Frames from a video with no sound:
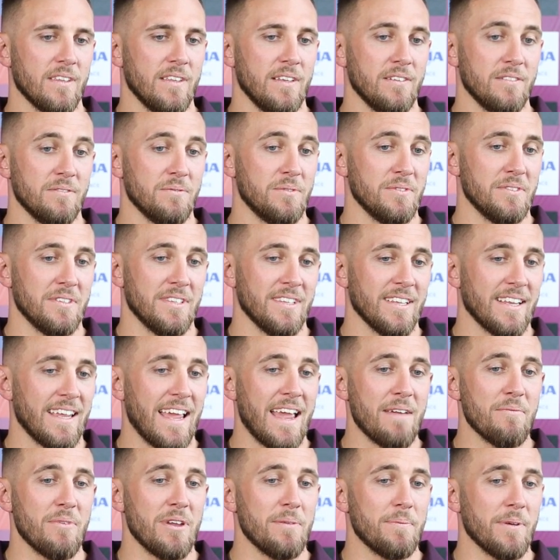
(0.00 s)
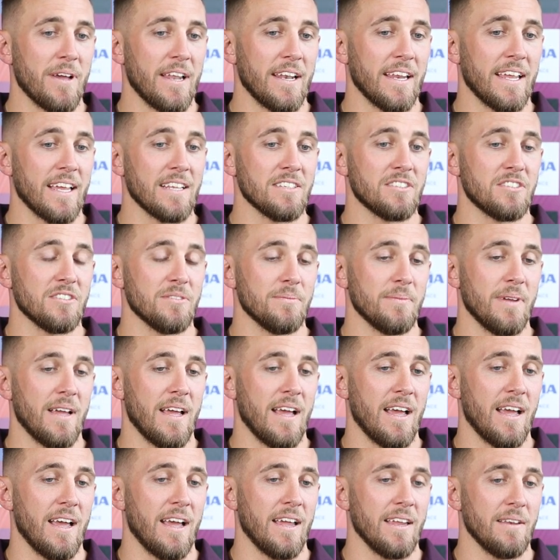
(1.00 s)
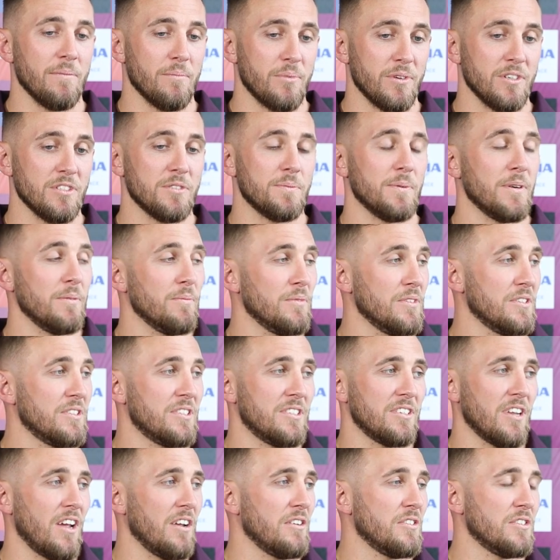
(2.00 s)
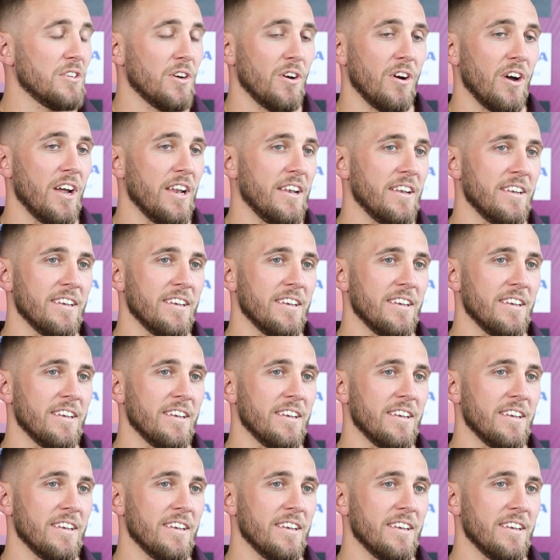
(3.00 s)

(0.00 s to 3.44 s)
the game we played against them in Brisbane was so tight.